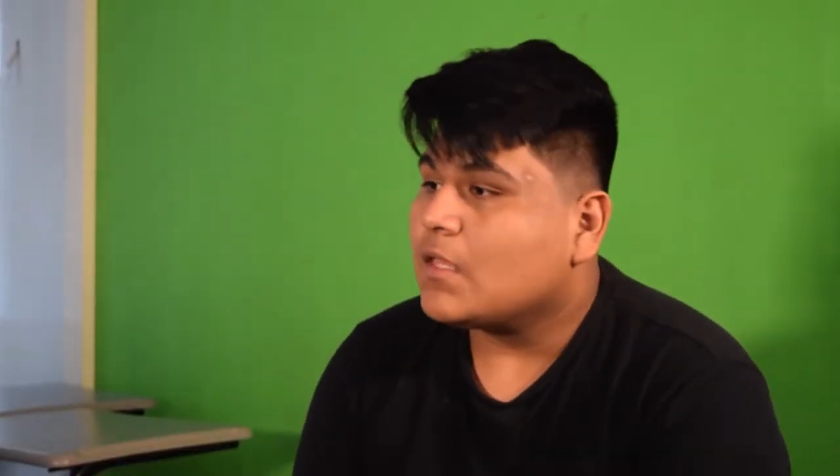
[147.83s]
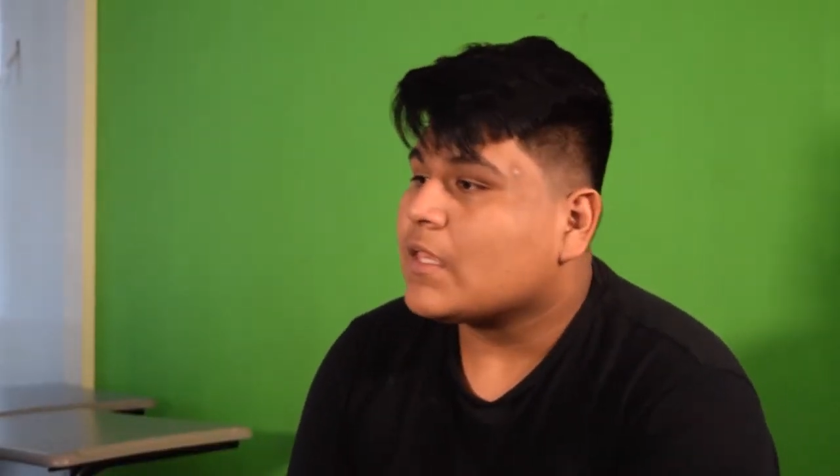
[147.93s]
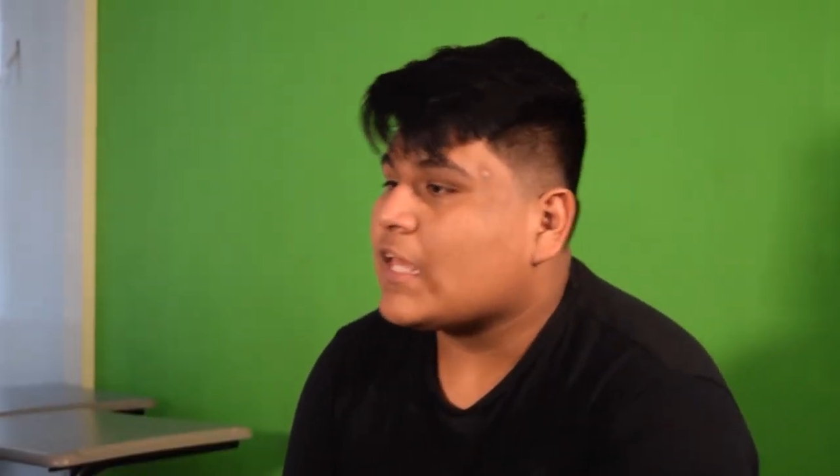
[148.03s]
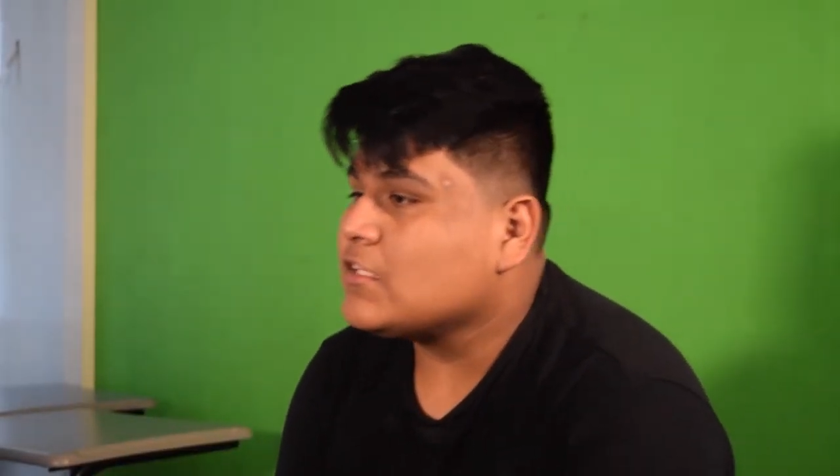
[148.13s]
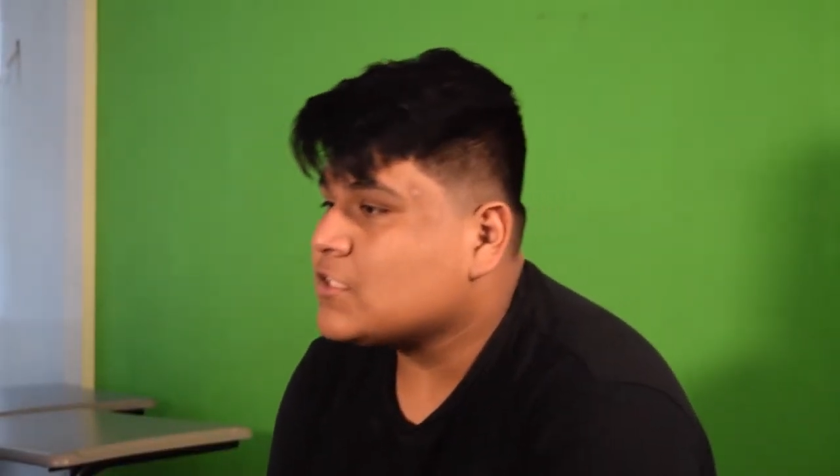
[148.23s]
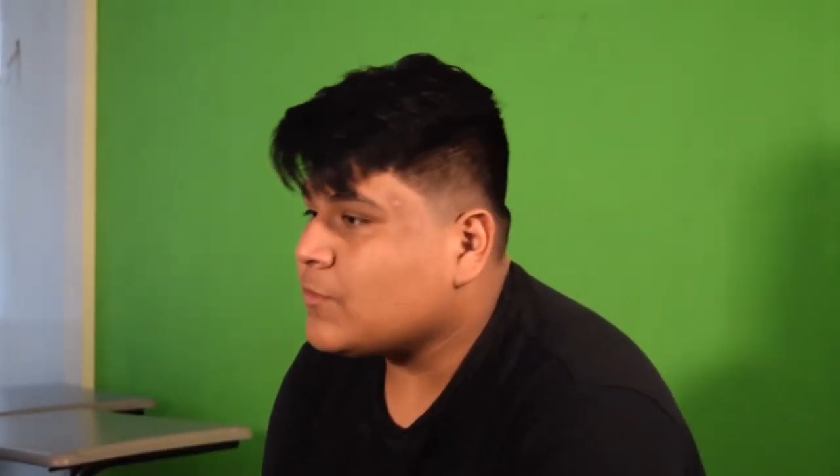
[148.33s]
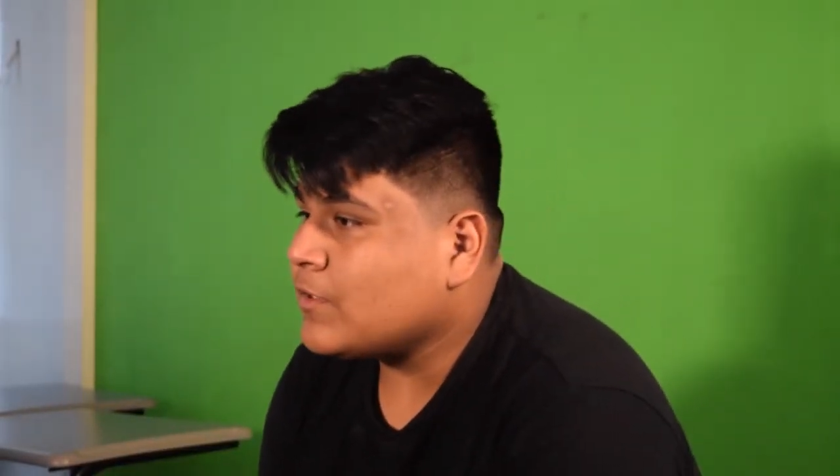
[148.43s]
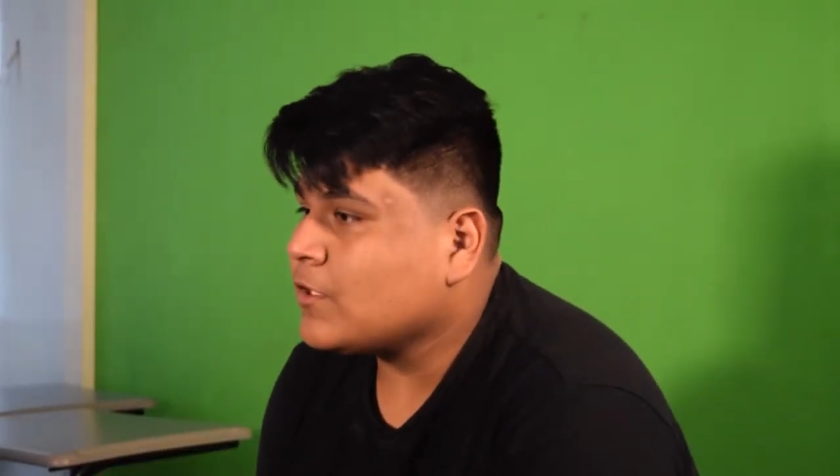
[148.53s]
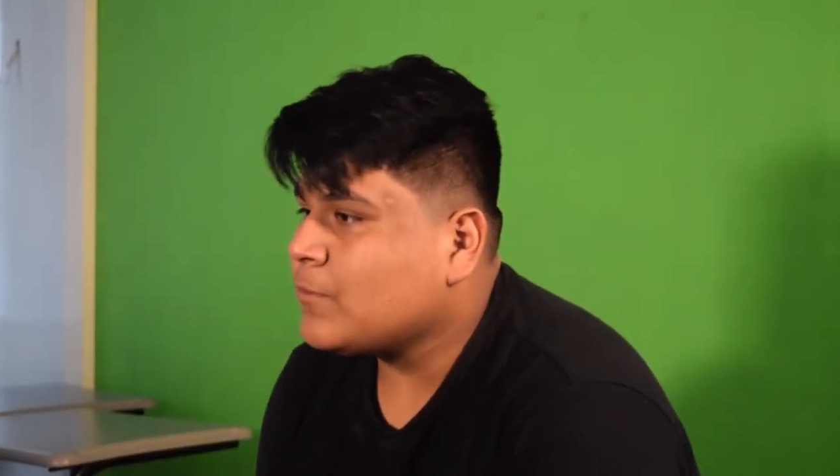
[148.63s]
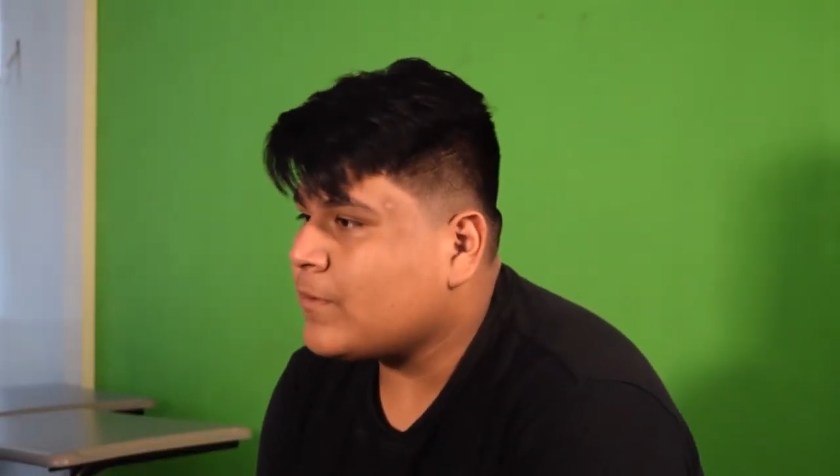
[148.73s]
Can you tell me
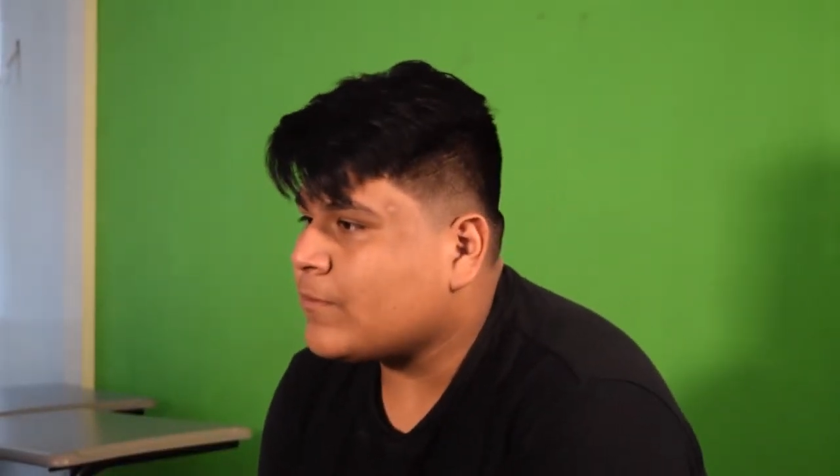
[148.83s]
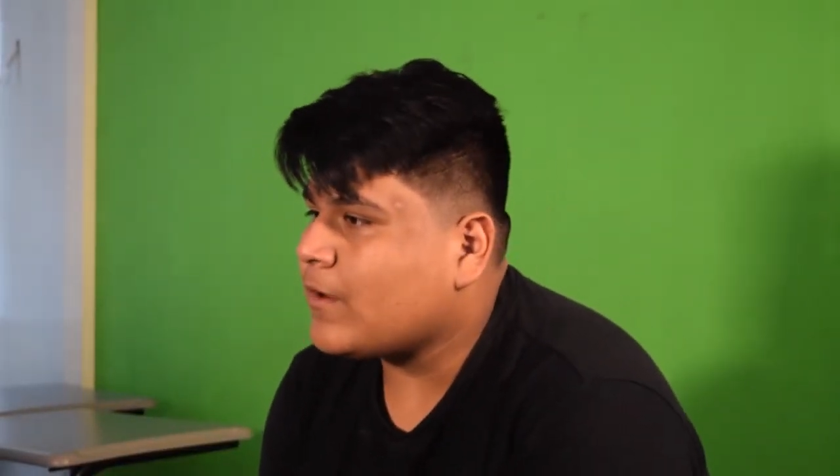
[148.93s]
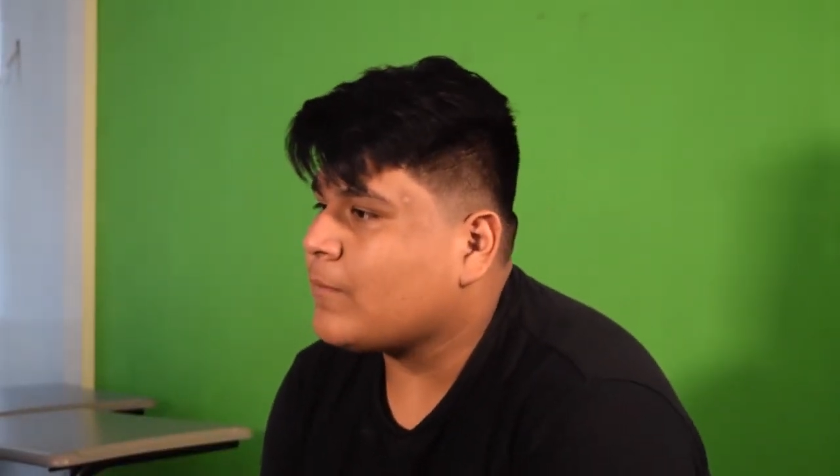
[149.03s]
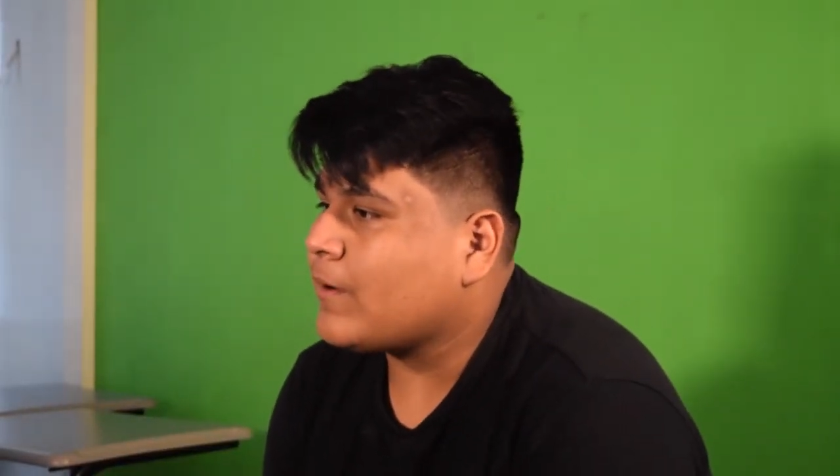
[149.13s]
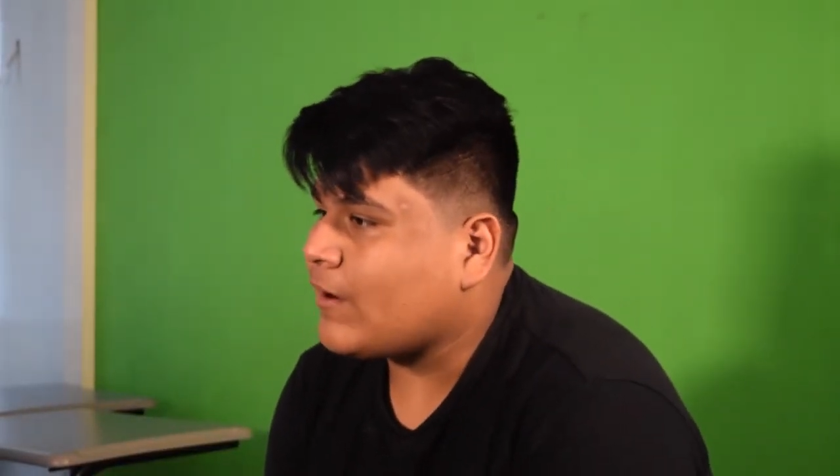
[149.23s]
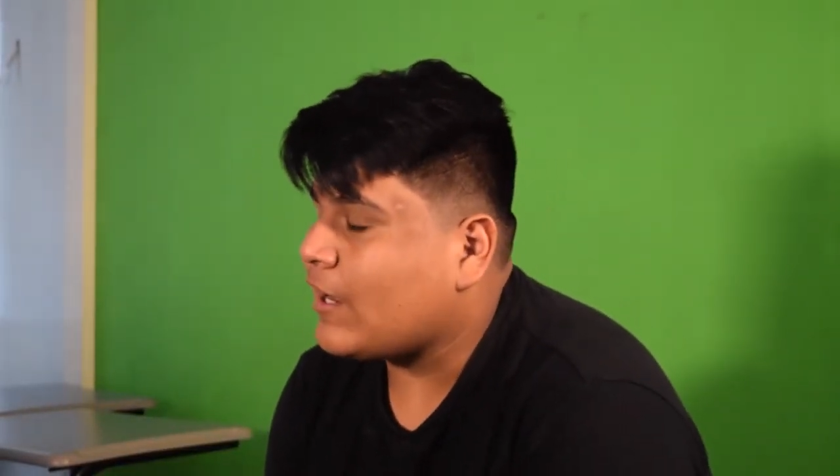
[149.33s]
a little bit about